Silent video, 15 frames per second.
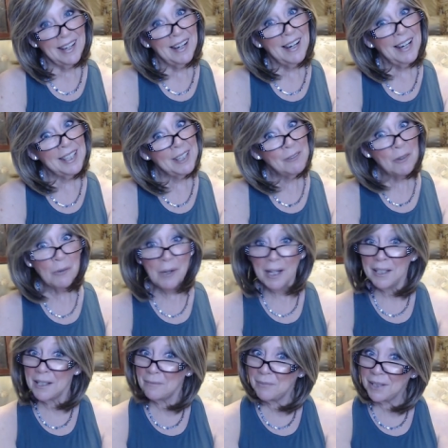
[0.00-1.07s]
Hi
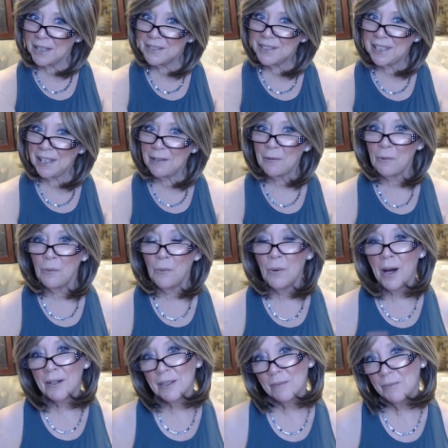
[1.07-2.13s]
everyone, I'm Nancy.
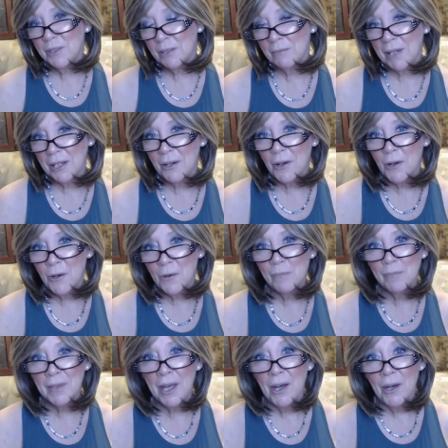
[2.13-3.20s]
Welcome to my
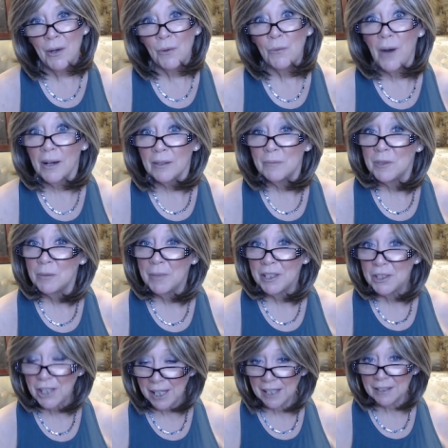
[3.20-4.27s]
home, welcome to my
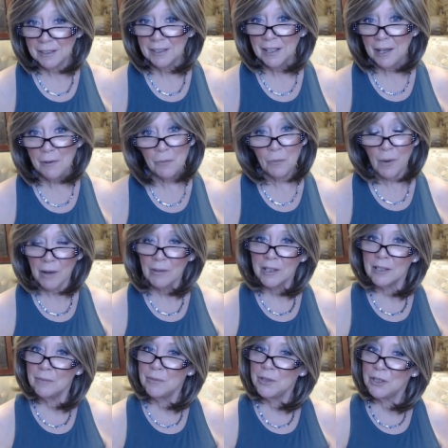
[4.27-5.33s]
channel, and
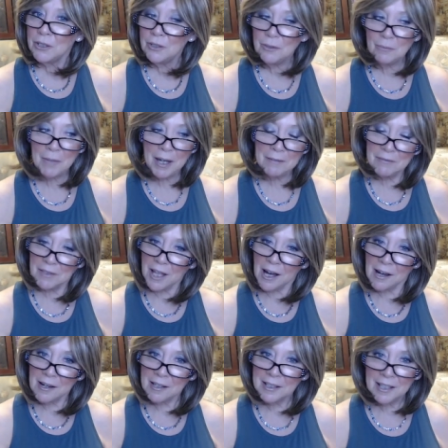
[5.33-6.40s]
welcome to my
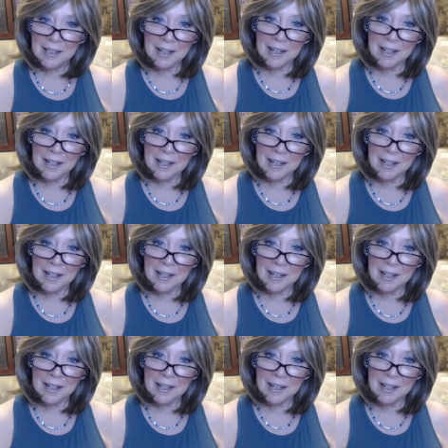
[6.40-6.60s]
vlog,